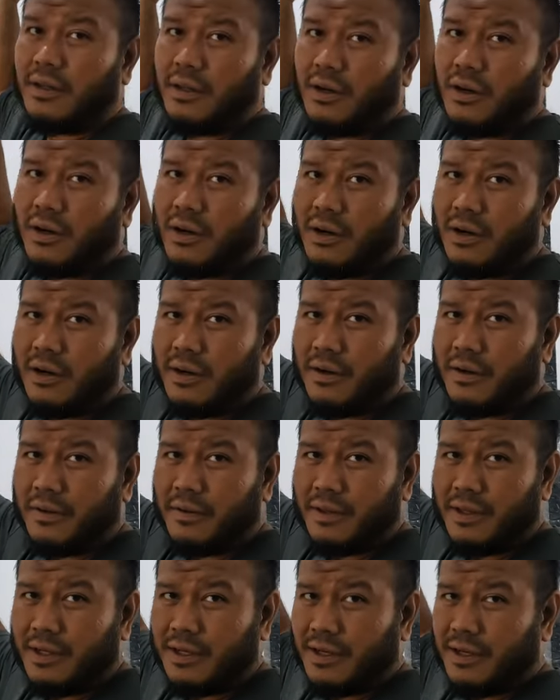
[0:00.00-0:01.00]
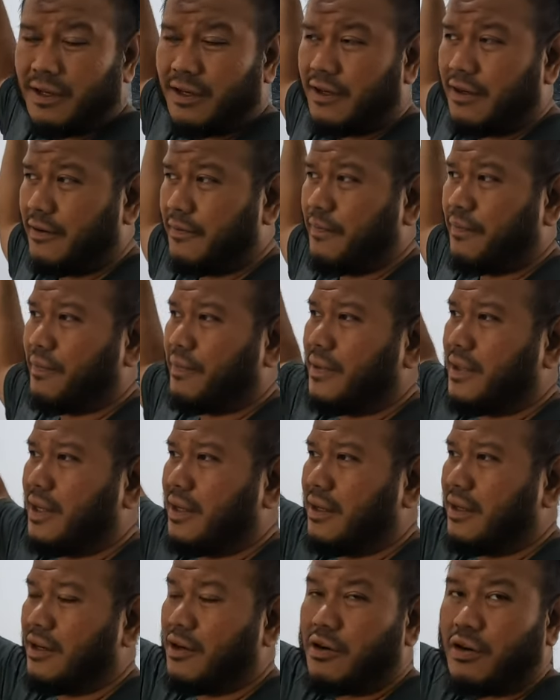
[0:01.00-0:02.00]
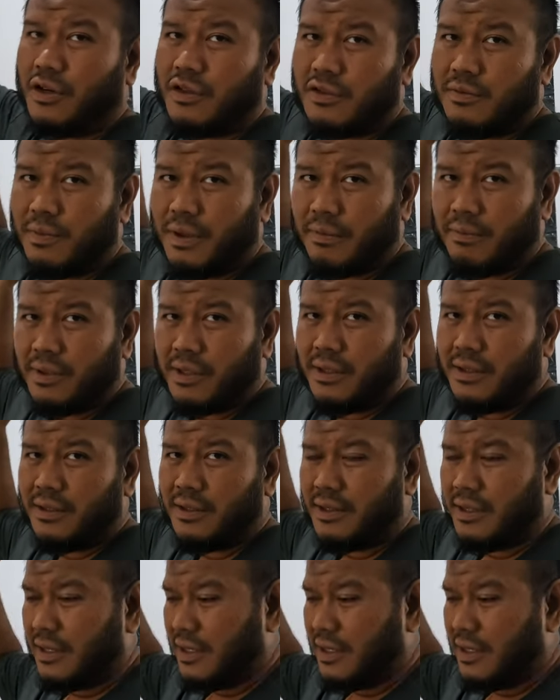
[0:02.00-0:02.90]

uh, the, the cross member